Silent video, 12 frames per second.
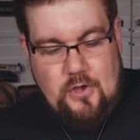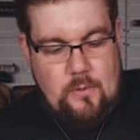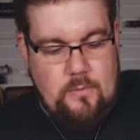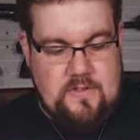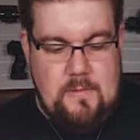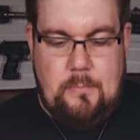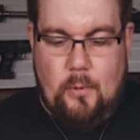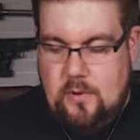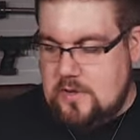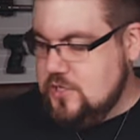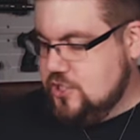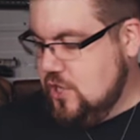thought it was
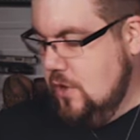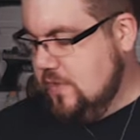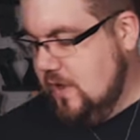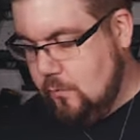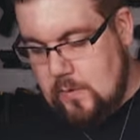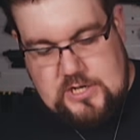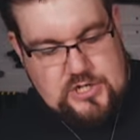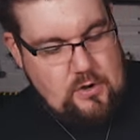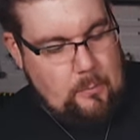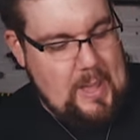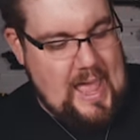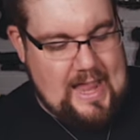important to show the
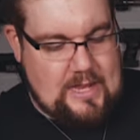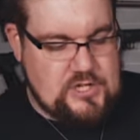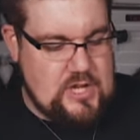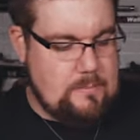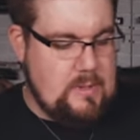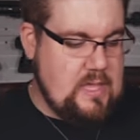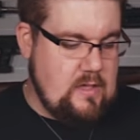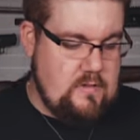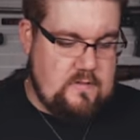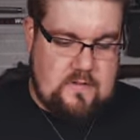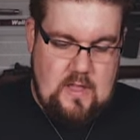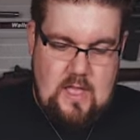original packaging
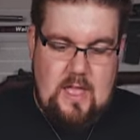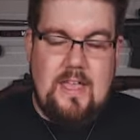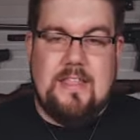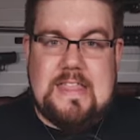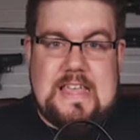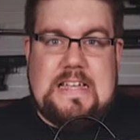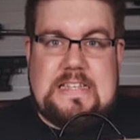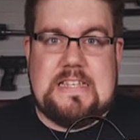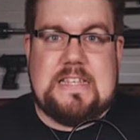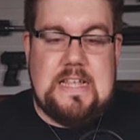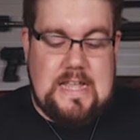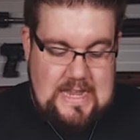because
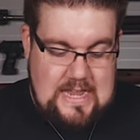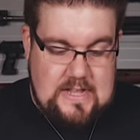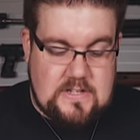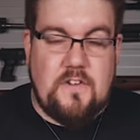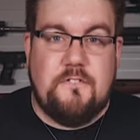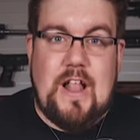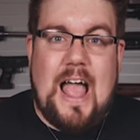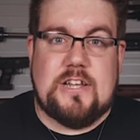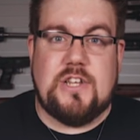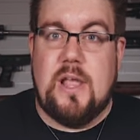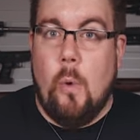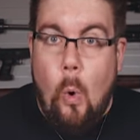this is a
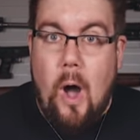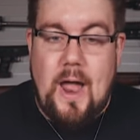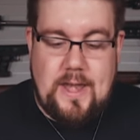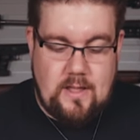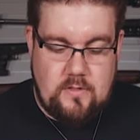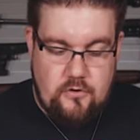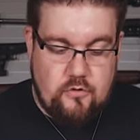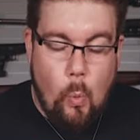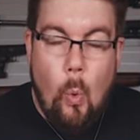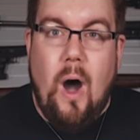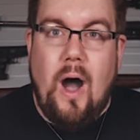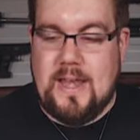flashlight. One. There's
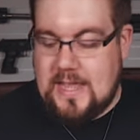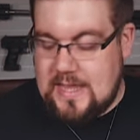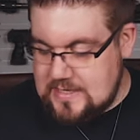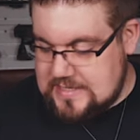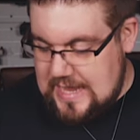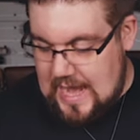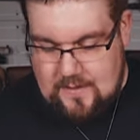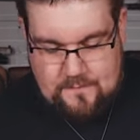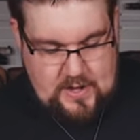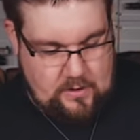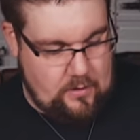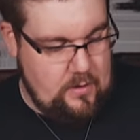one inside of
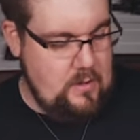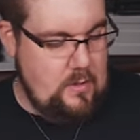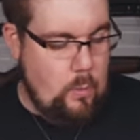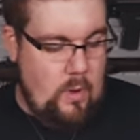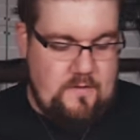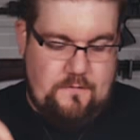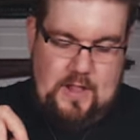here. One